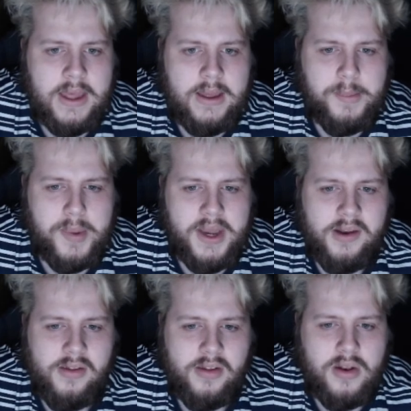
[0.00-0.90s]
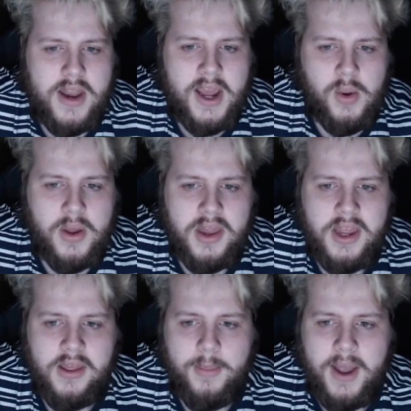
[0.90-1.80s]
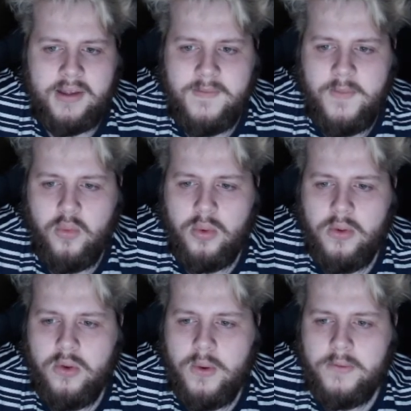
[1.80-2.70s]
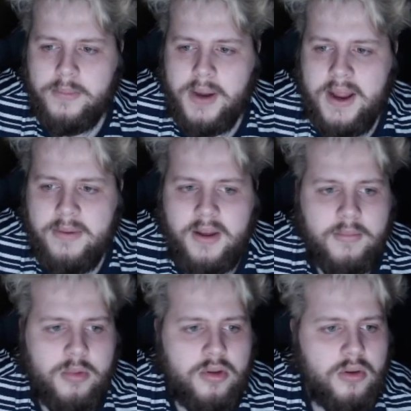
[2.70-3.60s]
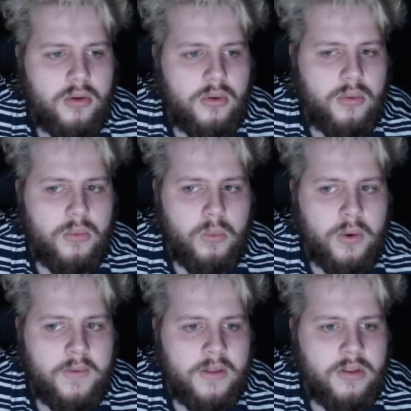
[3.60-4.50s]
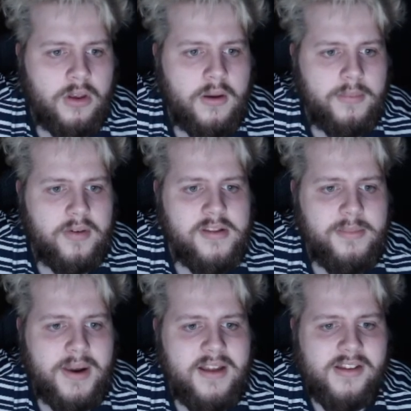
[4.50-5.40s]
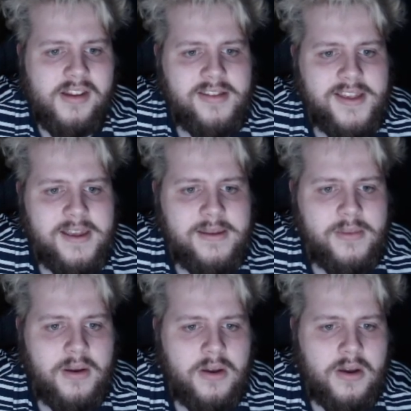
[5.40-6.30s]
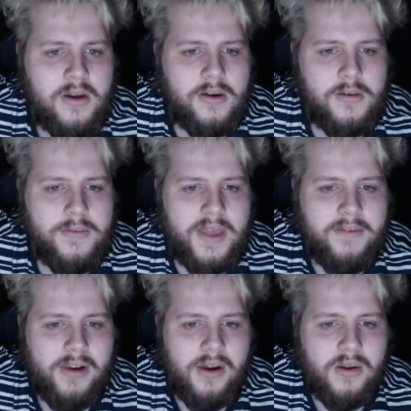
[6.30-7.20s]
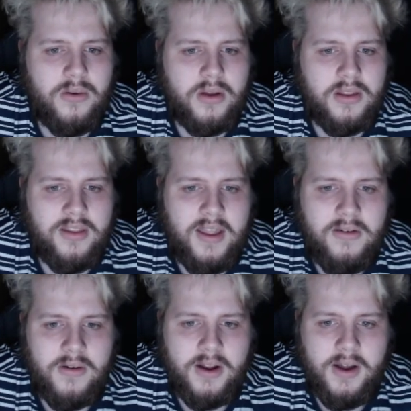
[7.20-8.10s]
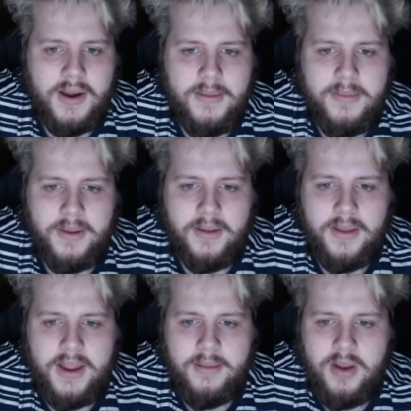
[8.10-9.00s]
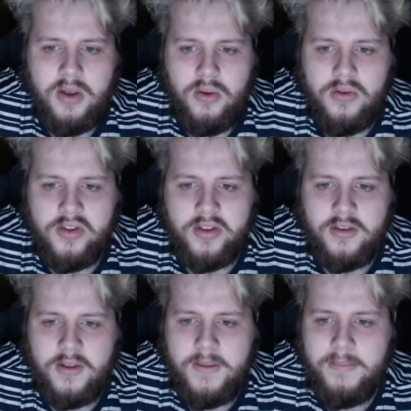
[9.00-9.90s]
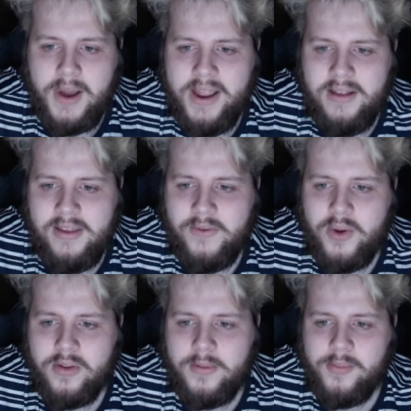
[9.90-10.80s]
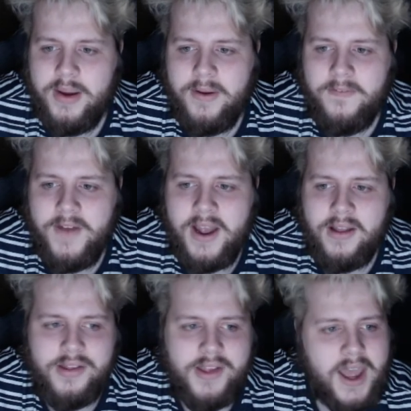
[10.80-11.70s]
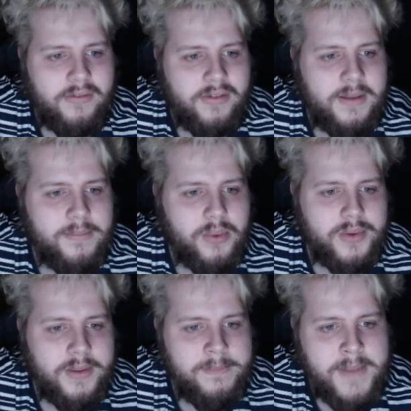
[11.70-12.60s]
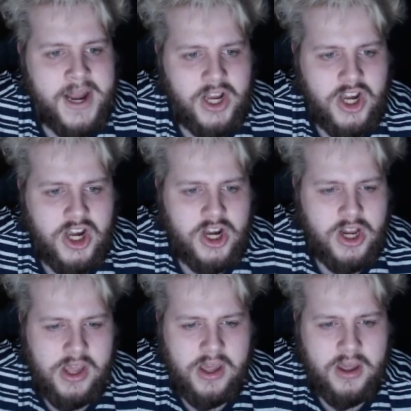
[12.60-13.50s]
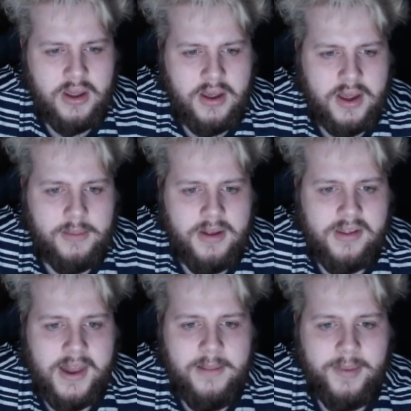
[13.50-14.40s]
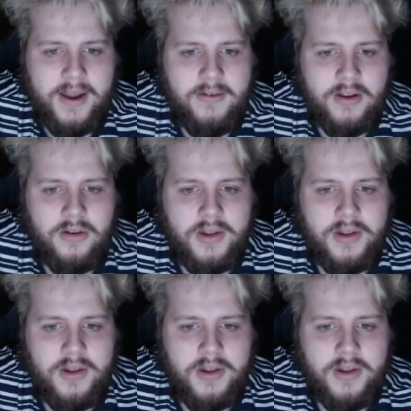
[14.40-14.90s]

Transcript: but that is now a thing of the past. In FIFA 22, if a player becomes one of the top-rated players in a team, or if they have a long tenure at a club, they can be used in player tifos displayed by fans ahead of an important match. And that means any player, including